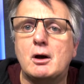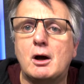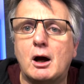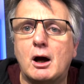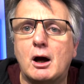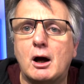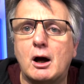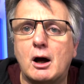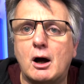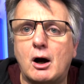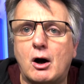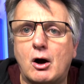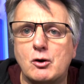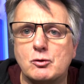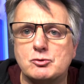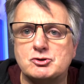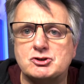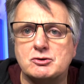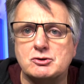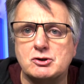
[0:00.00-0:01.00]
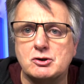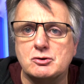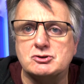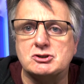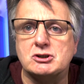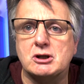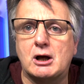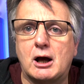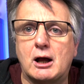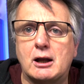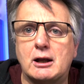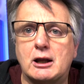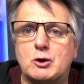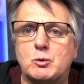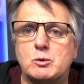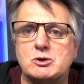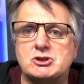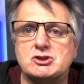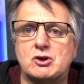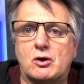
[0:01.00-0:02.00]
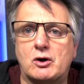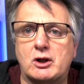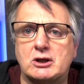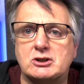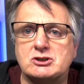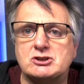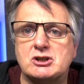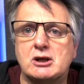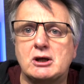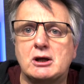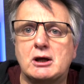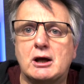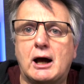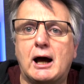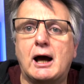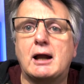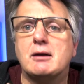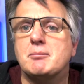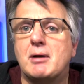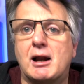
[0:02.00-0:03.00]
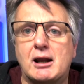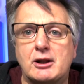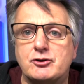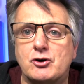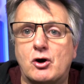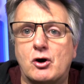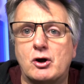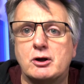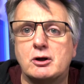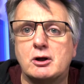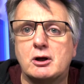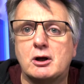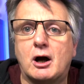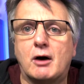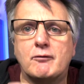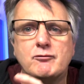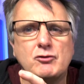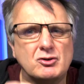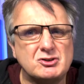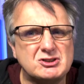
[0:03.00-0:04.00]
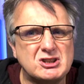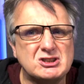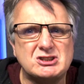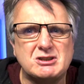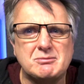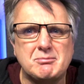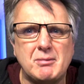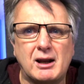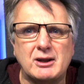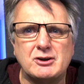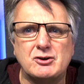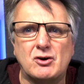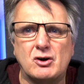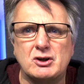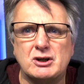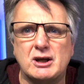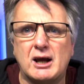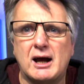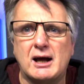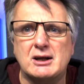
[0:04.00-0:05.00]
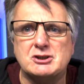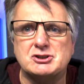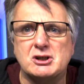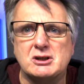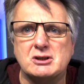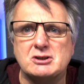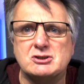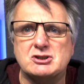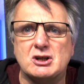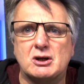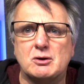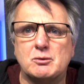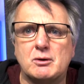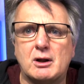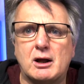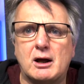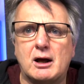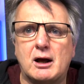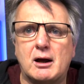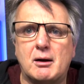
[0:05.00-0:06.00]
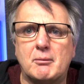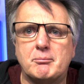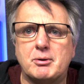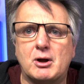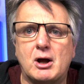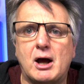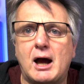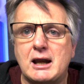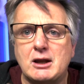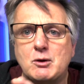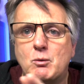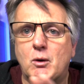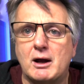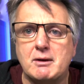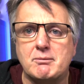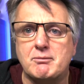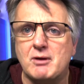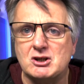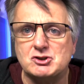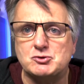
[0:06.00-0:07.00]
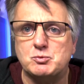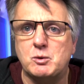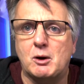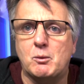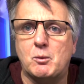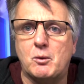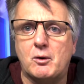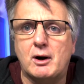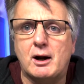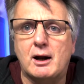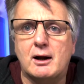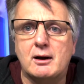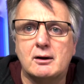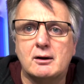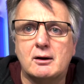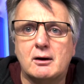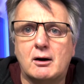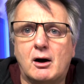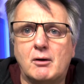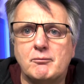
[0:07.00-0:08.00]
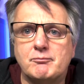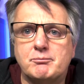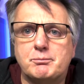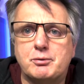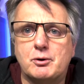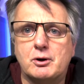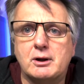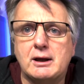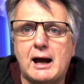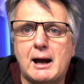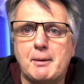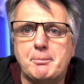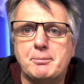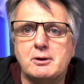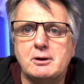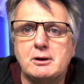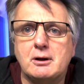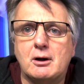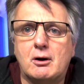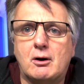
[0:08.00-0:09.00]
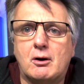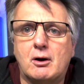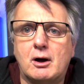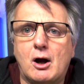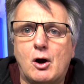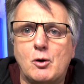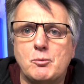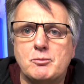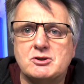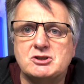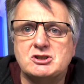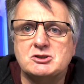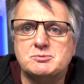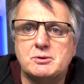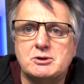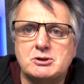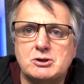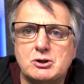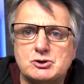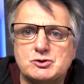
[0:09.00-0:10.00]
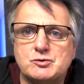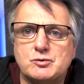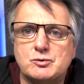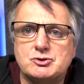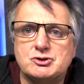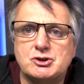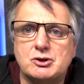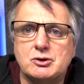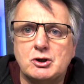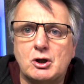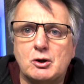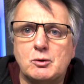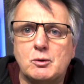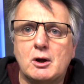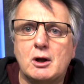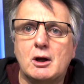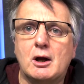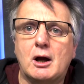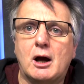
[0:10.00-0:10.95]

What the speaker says: I also use Liquid Sonics and Melodyne. I've not tested Melodyne yet, actually. But anyway, that's where we're at. I'm pretty happy. I hope this has been useful to you.